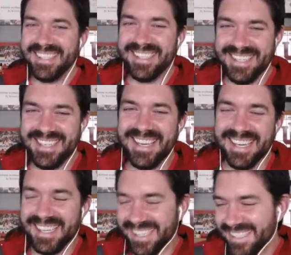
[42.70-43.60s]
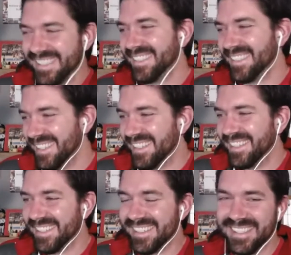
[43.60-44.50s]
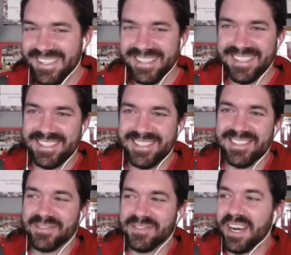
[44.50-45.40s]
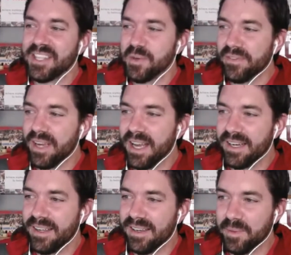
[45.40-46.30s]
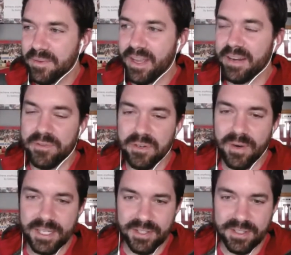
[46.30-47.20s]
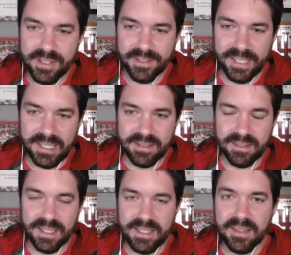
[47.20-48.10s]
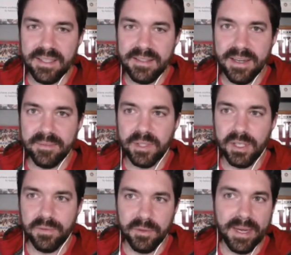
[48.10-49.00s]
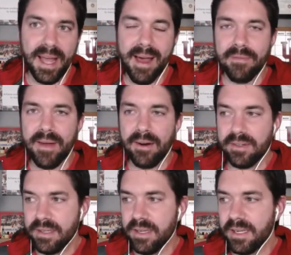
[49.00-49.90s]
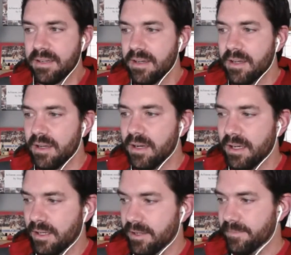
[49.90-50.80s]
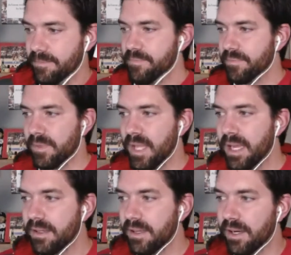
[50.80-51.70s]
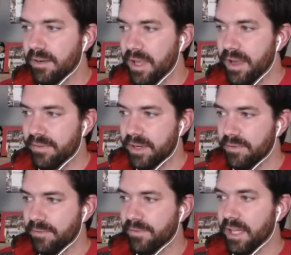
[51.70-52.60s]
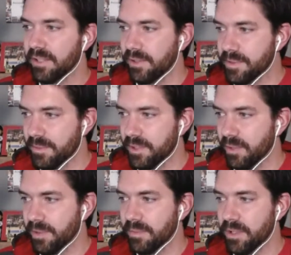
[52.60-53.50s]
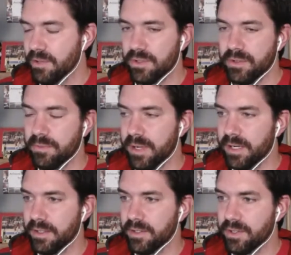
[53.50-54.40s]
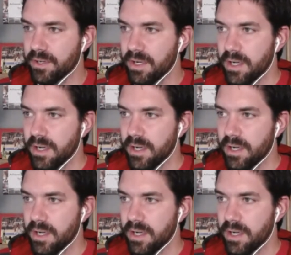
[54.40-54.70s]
Yeah. That's true. All right, so we've got a few questions. So let's hit these up. We'll go for about a half hour today. And if you have any follow-ups, let me open up the YouTube page